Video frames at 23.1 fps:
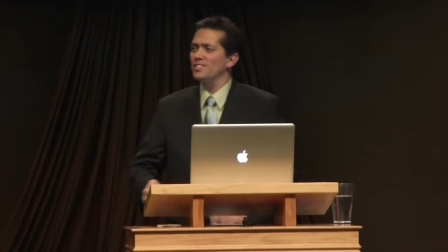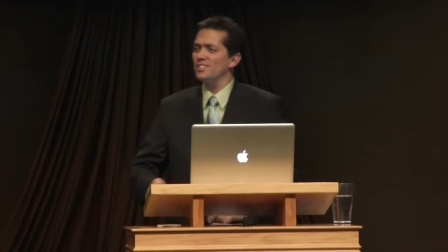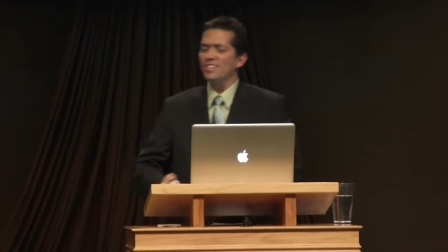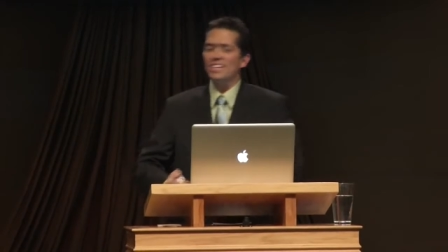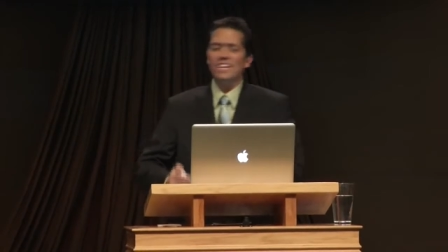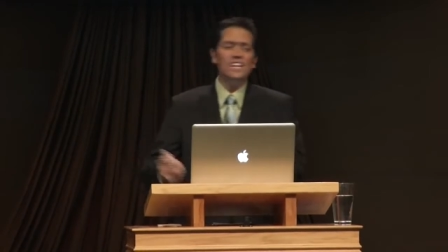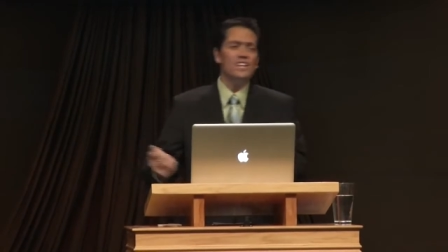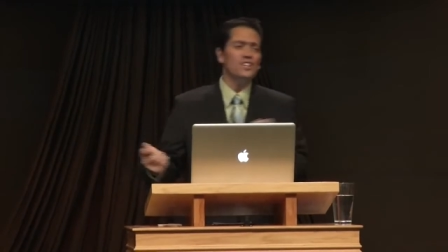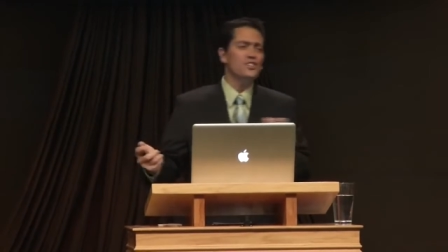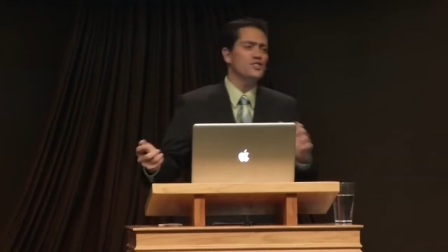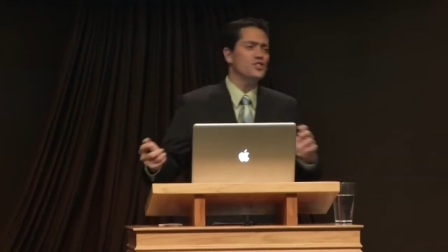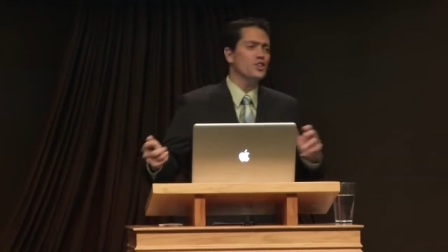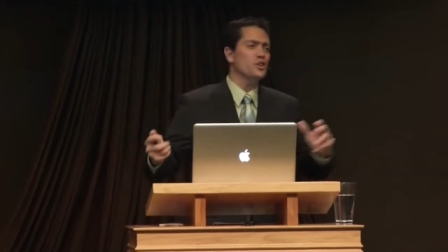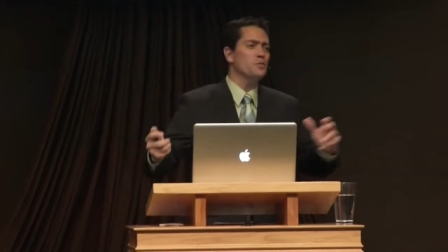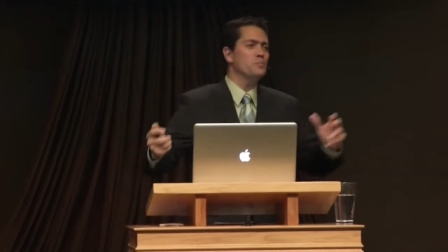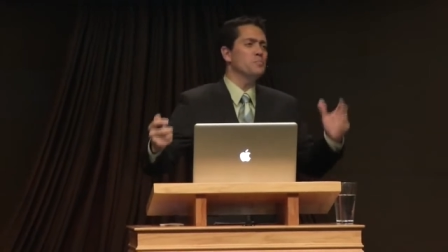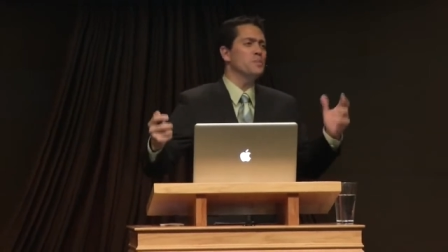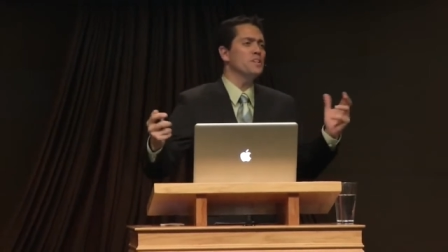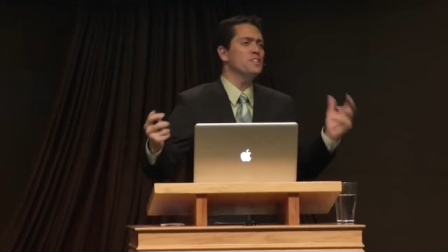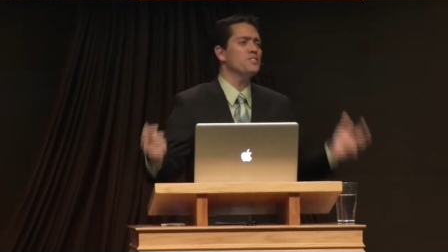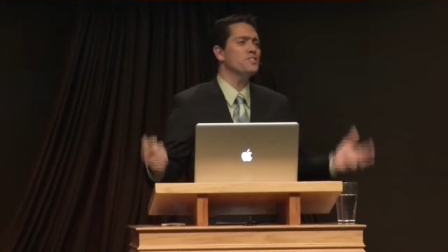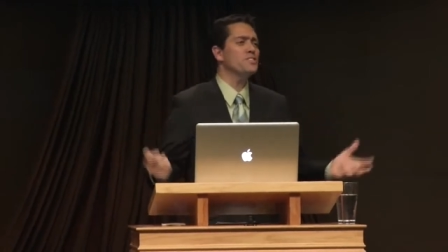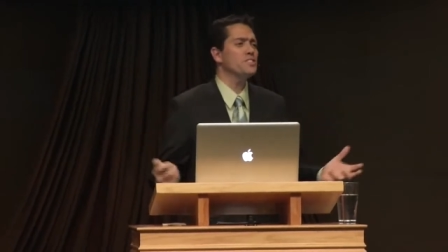this
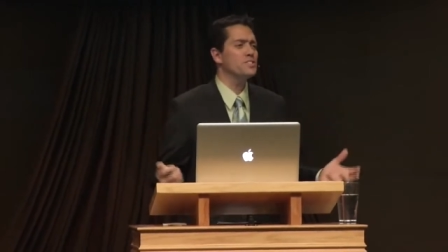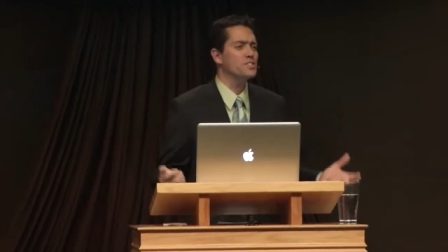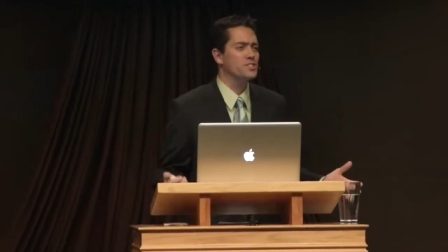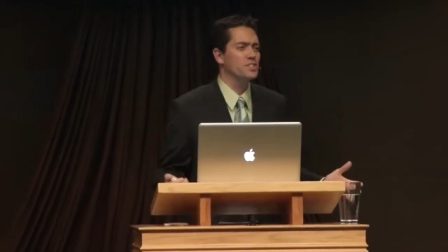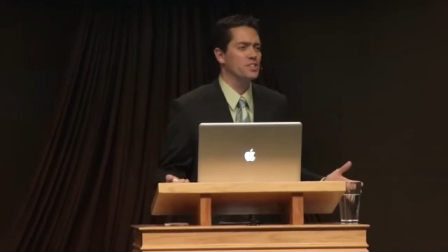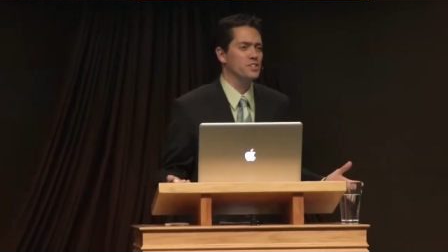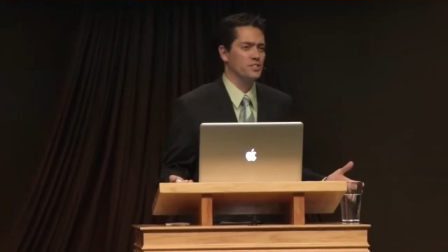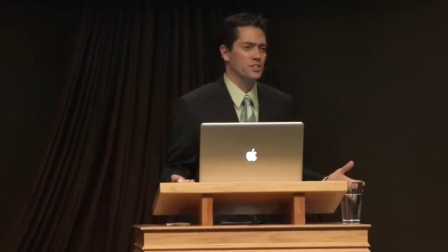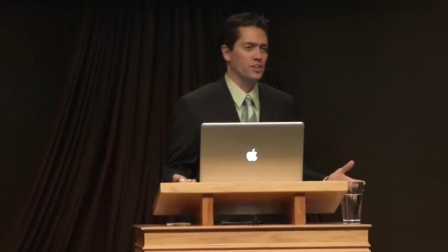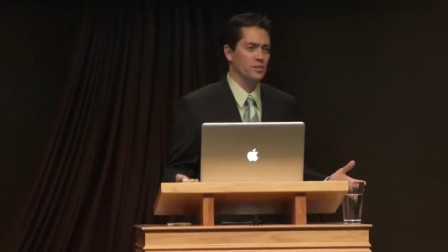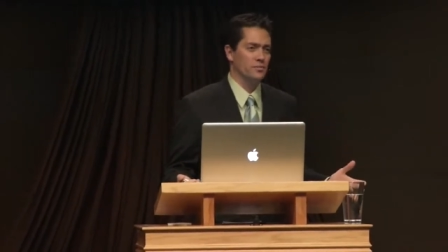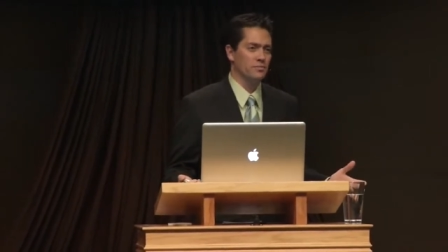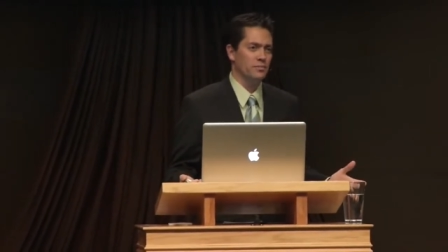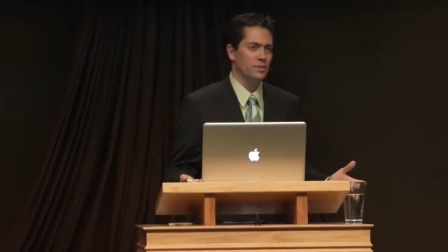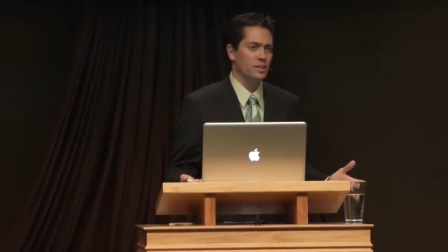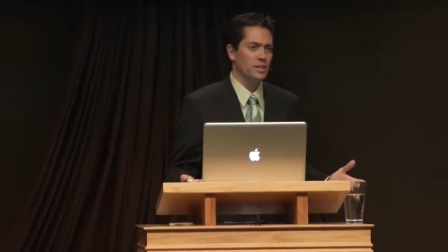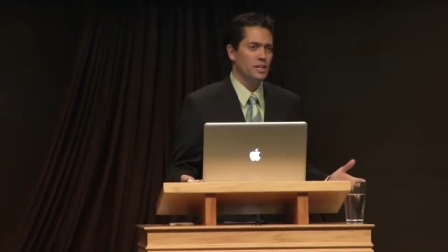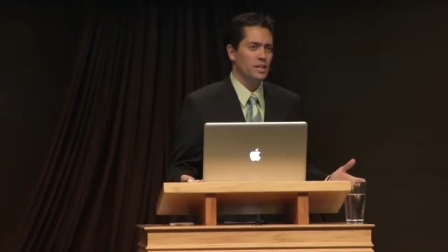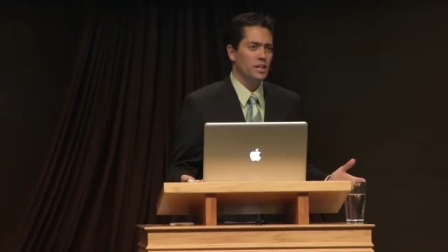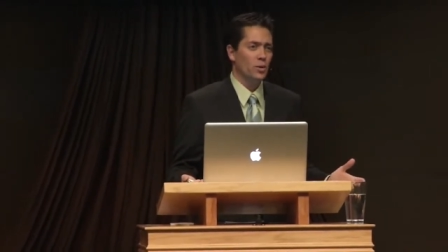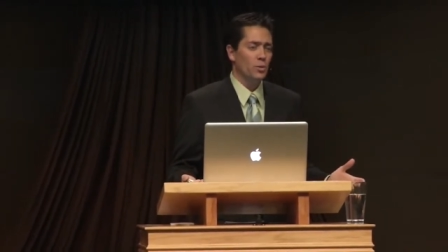Eastern mysticism,